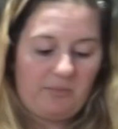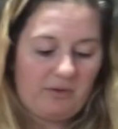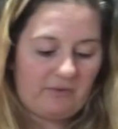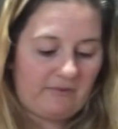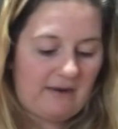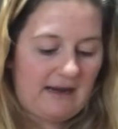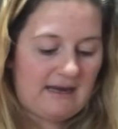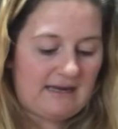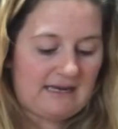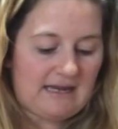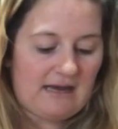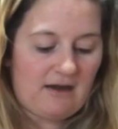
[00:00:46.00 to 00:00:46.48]
But
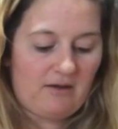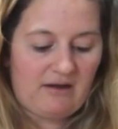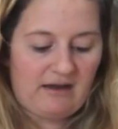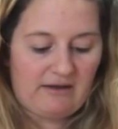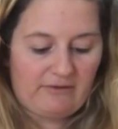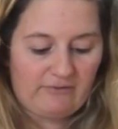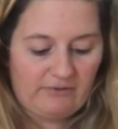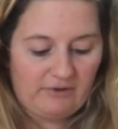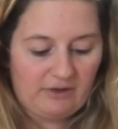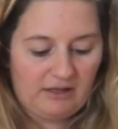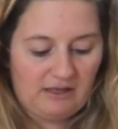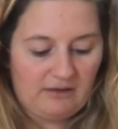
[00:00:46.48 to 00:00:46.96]
right now
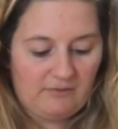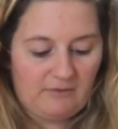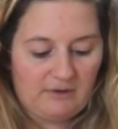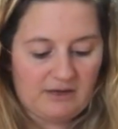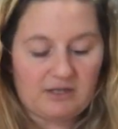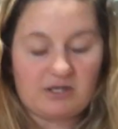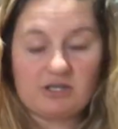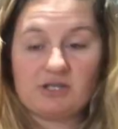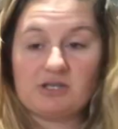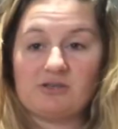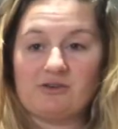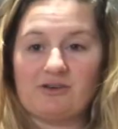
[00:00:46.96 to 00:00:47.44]
I really
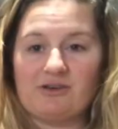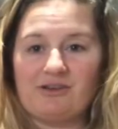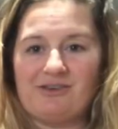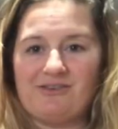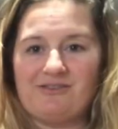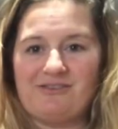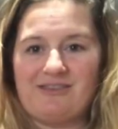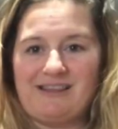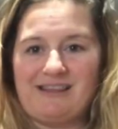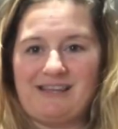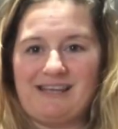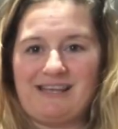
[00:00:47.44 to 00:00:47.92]
wanna show
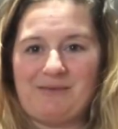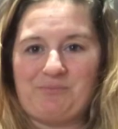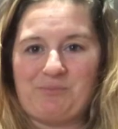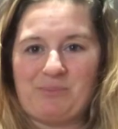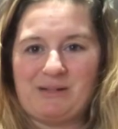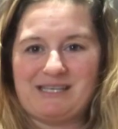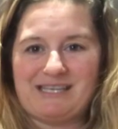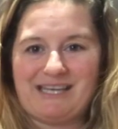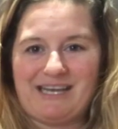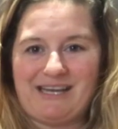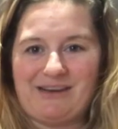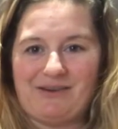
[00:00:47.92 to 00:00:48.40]
you the
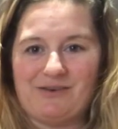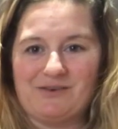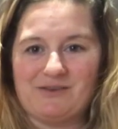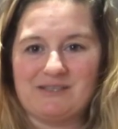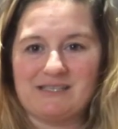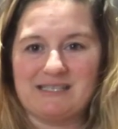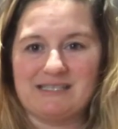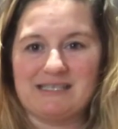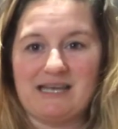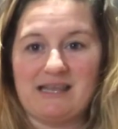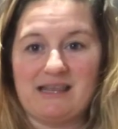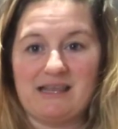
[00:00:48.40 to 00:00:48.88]

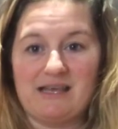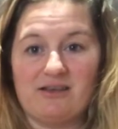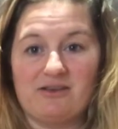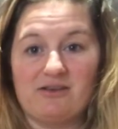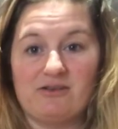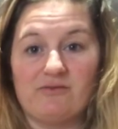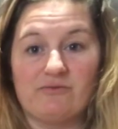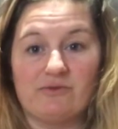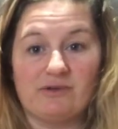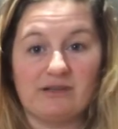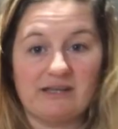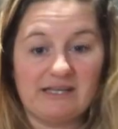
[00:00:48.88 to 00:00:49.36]
potatoes because I think
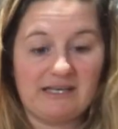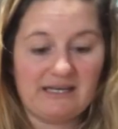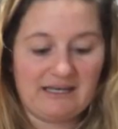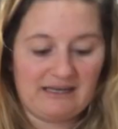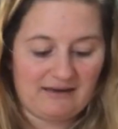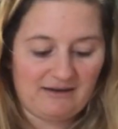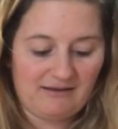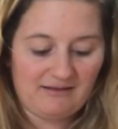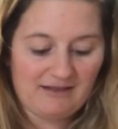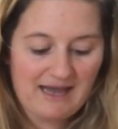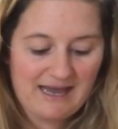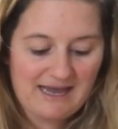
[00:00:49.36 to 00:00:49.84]
you're really
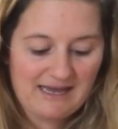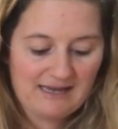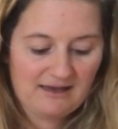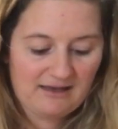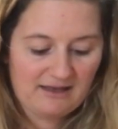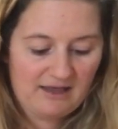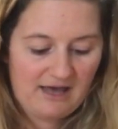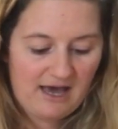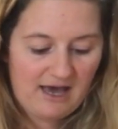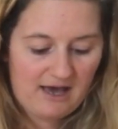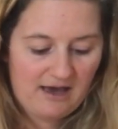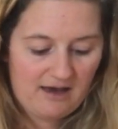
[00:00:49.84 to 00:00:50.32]
gonna
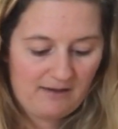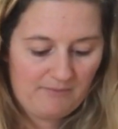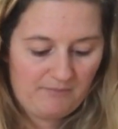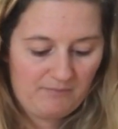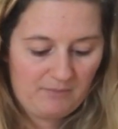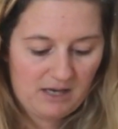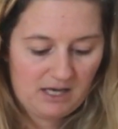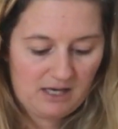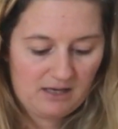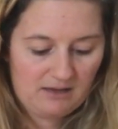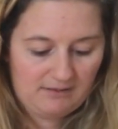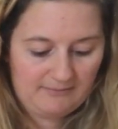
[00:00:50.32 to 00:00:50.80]
like
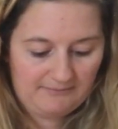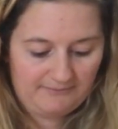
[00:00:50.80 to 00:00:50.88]
them.